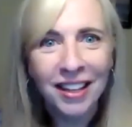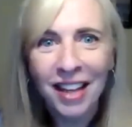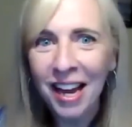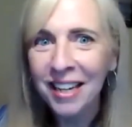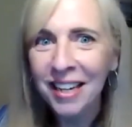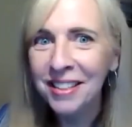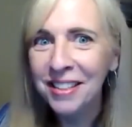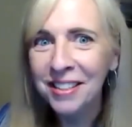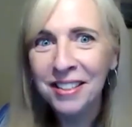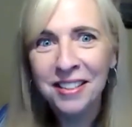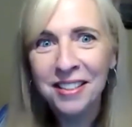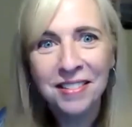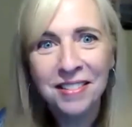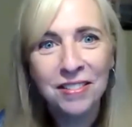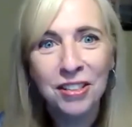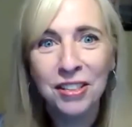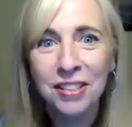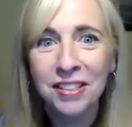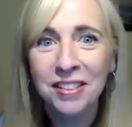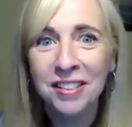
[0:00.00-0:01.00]
like to
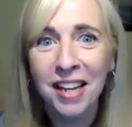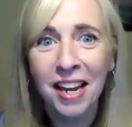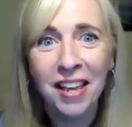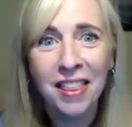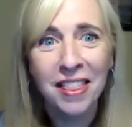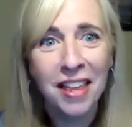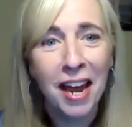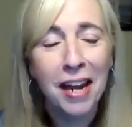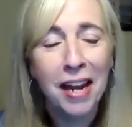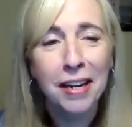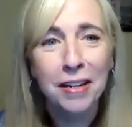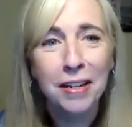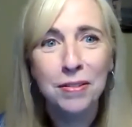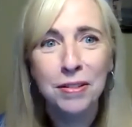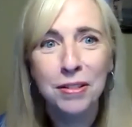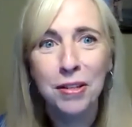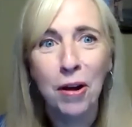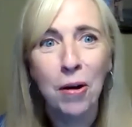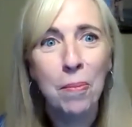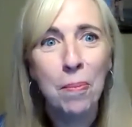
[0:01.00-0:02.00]
just say thank you
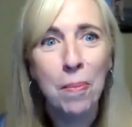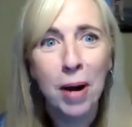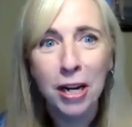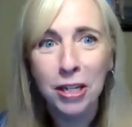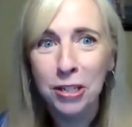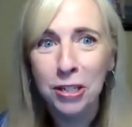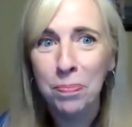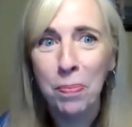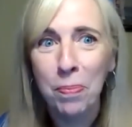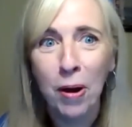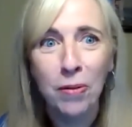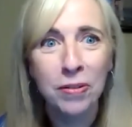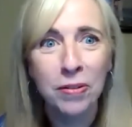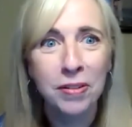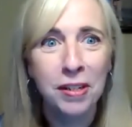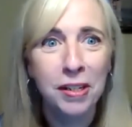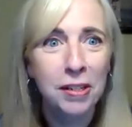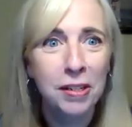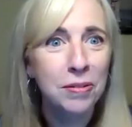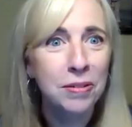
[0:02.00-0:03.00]
so much, both
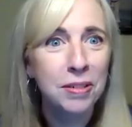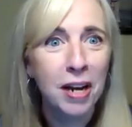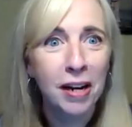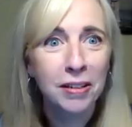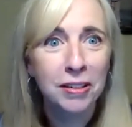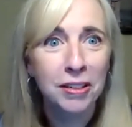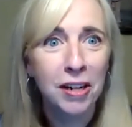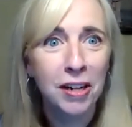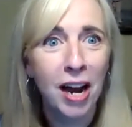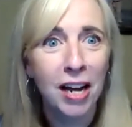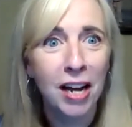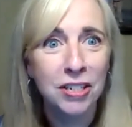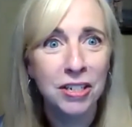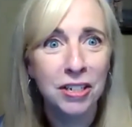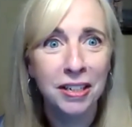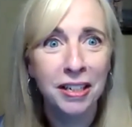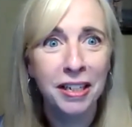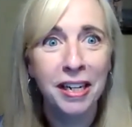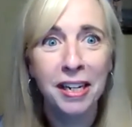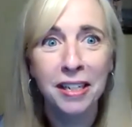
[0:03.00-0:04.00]
to you, Dr.
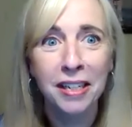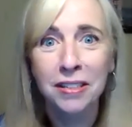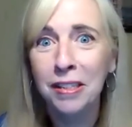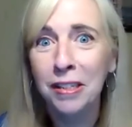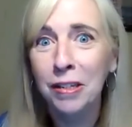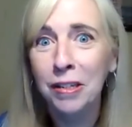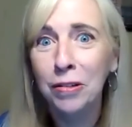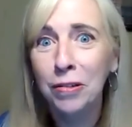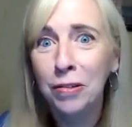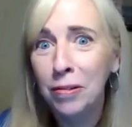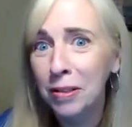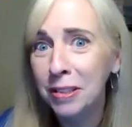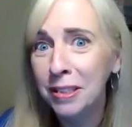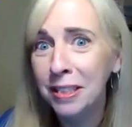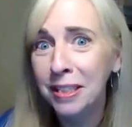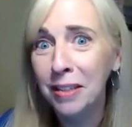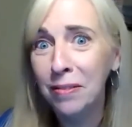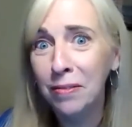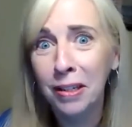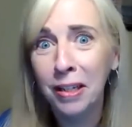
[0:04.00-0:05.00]
Hajali, and to you,
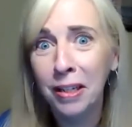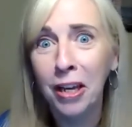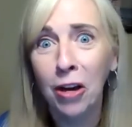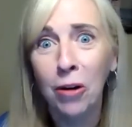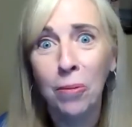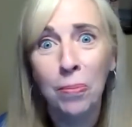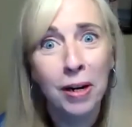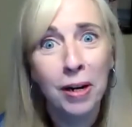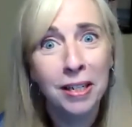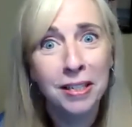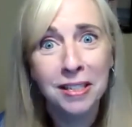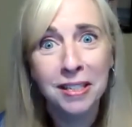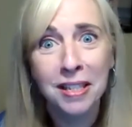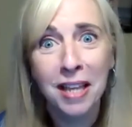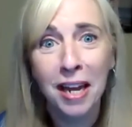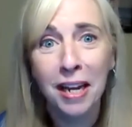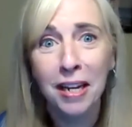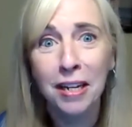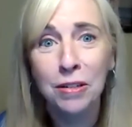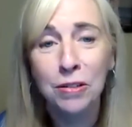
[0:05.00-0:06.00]
Chris Kelbrantz.
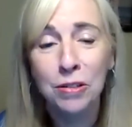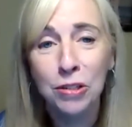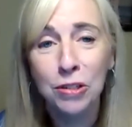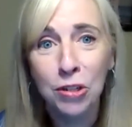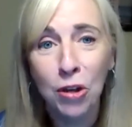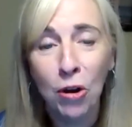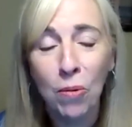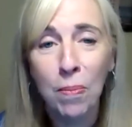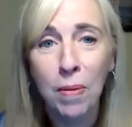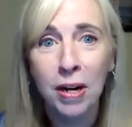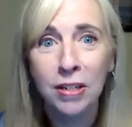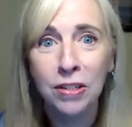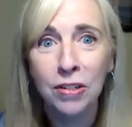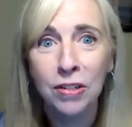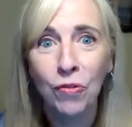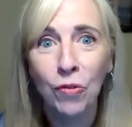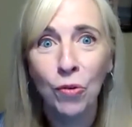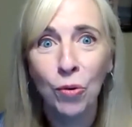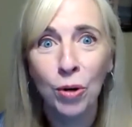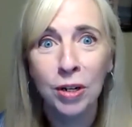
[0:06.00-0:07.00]
Thank you so much
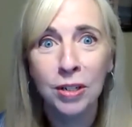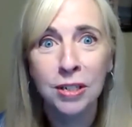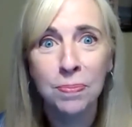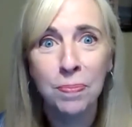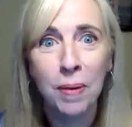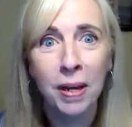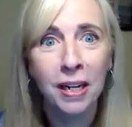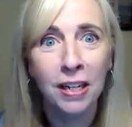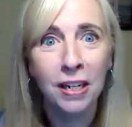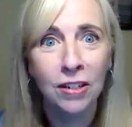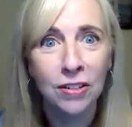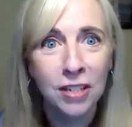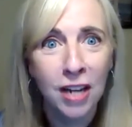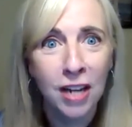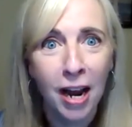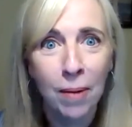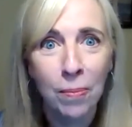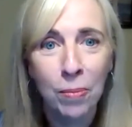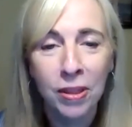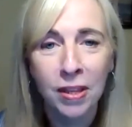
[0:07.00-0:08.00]
for spending your
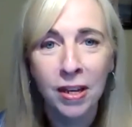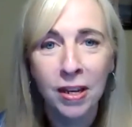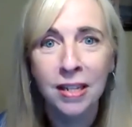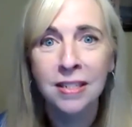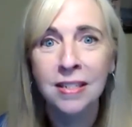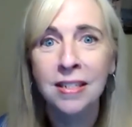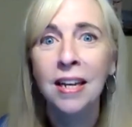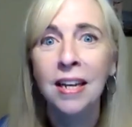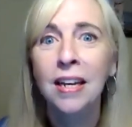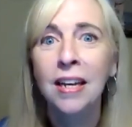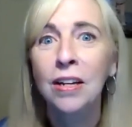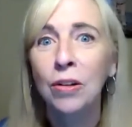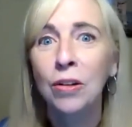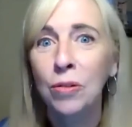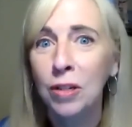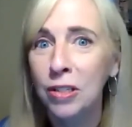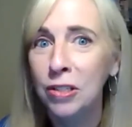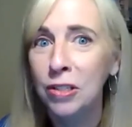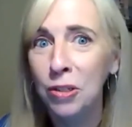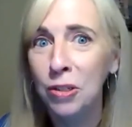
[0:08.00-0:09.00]
time with us.
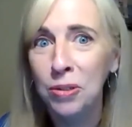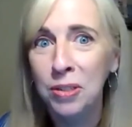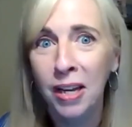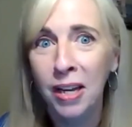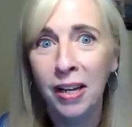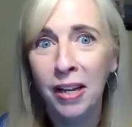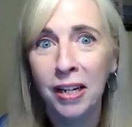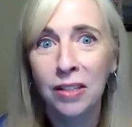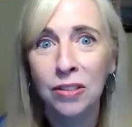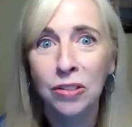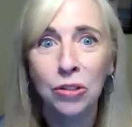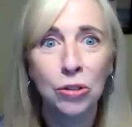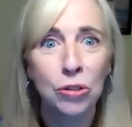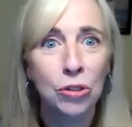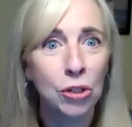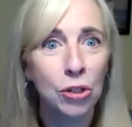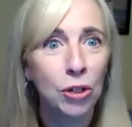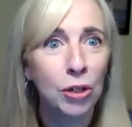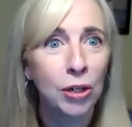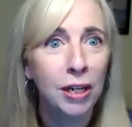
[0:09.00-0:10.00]
Chris, you telling us your
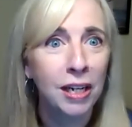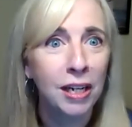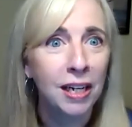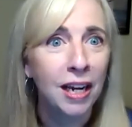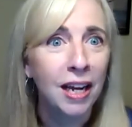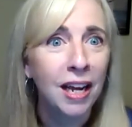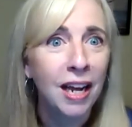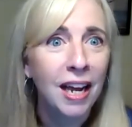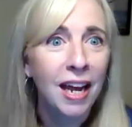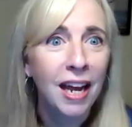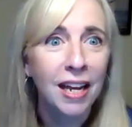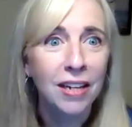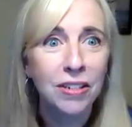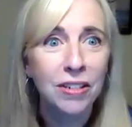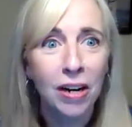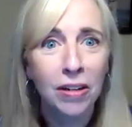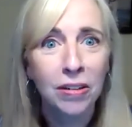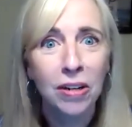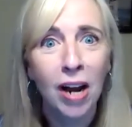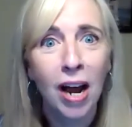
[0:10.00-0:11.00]
journey, and
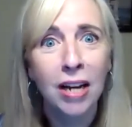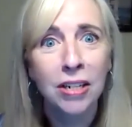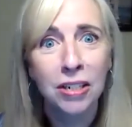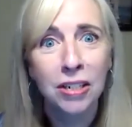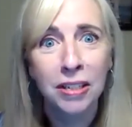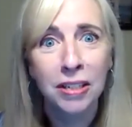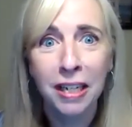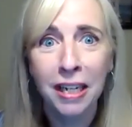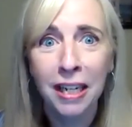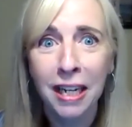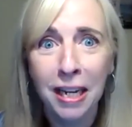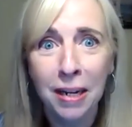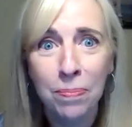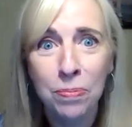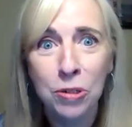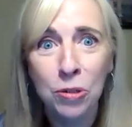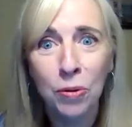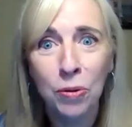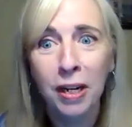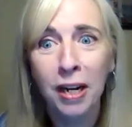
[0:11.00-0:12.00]
Dr. Hajali, keep
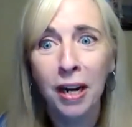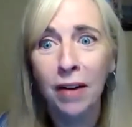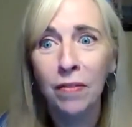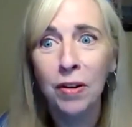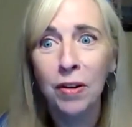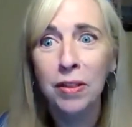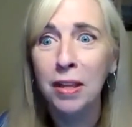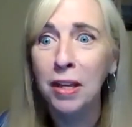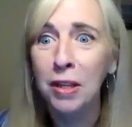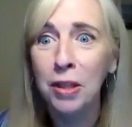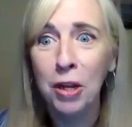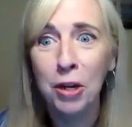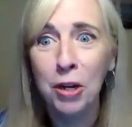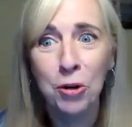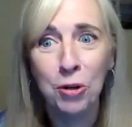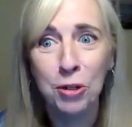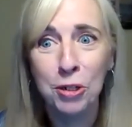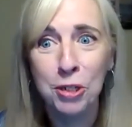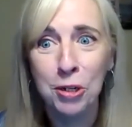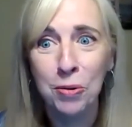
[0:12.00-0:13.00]
doing everything that
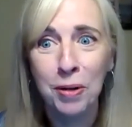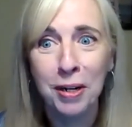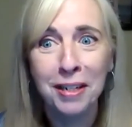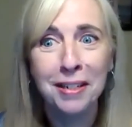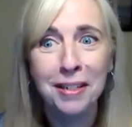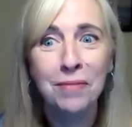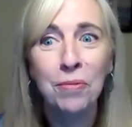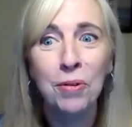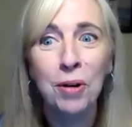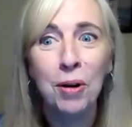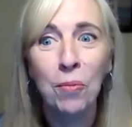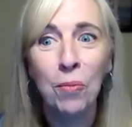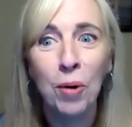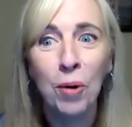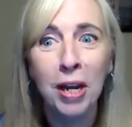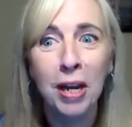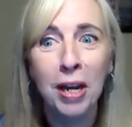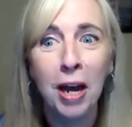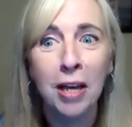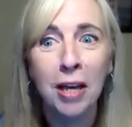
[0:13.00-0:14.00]
you're doing.
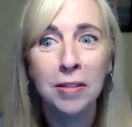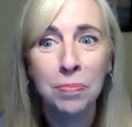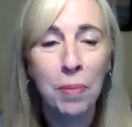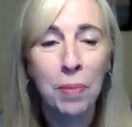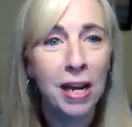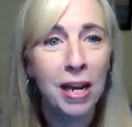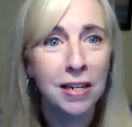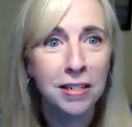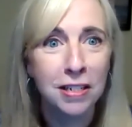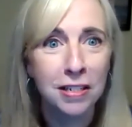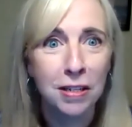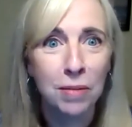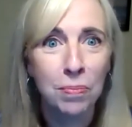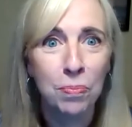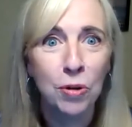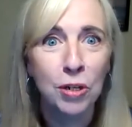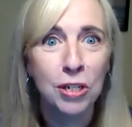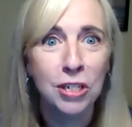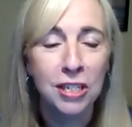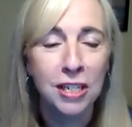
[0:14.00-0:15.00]
We as patients
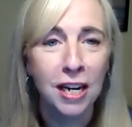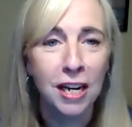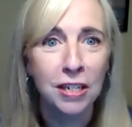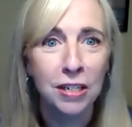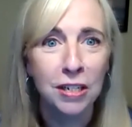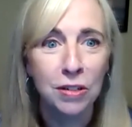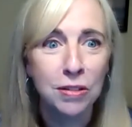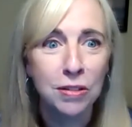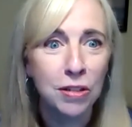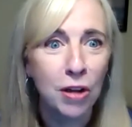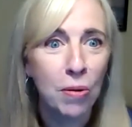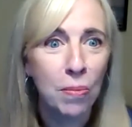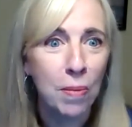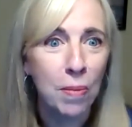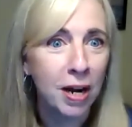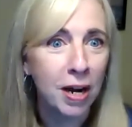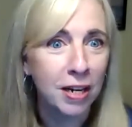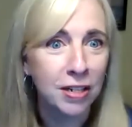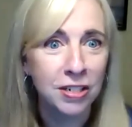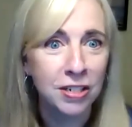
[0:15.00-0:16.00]
appreciate you so
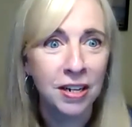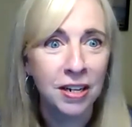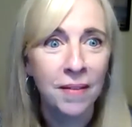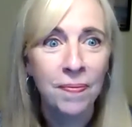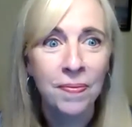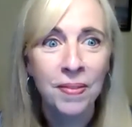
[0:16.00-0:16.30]
much.